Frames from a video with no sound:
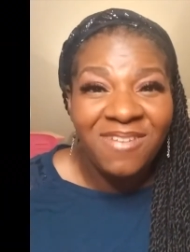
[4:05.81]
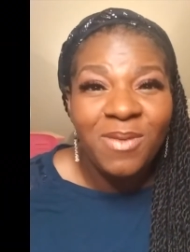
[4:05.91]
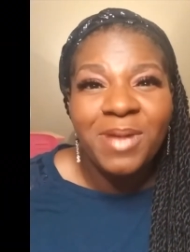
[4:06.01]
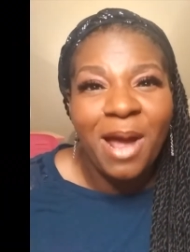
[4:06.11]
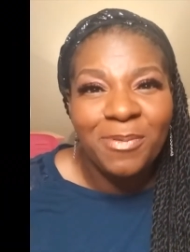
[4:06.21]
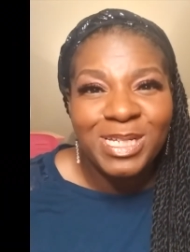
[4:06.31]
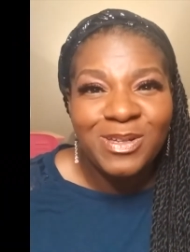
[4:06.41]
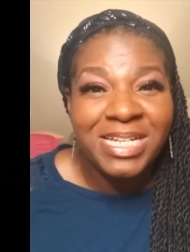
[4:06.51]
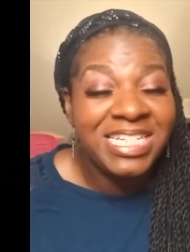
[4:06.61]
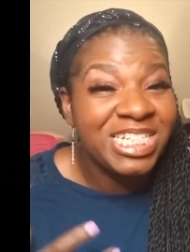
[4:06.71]
them an
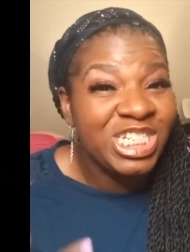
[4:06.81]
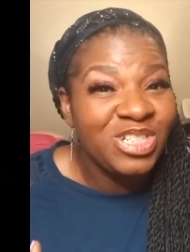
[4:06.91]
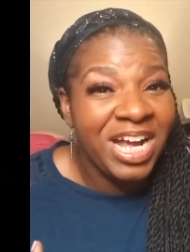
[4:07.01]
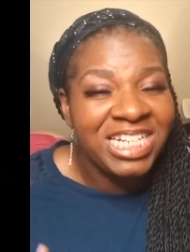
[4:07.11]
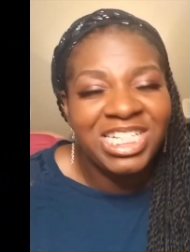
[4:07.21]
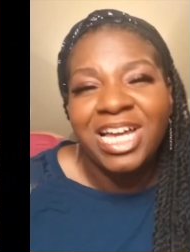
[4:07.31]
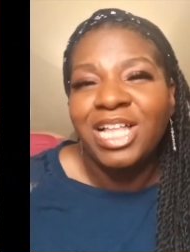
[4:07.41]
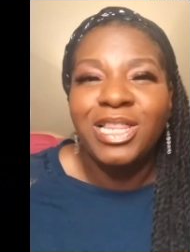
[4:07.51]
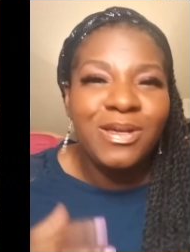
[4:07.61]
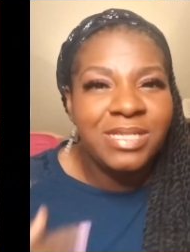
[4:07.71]
opportunity to stretch,
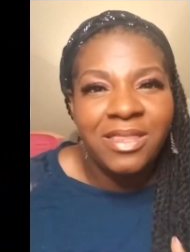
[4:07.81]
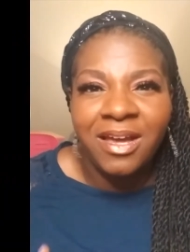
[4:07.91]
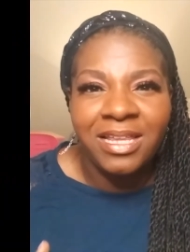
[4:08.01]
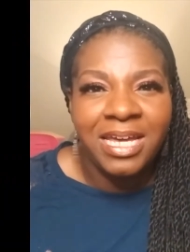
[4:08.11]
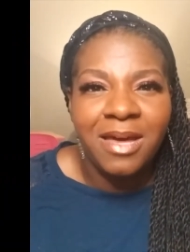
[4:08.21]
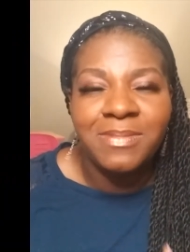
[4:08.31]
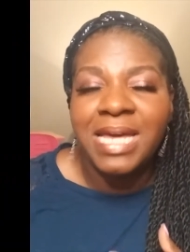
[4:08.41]
loosen their limbs,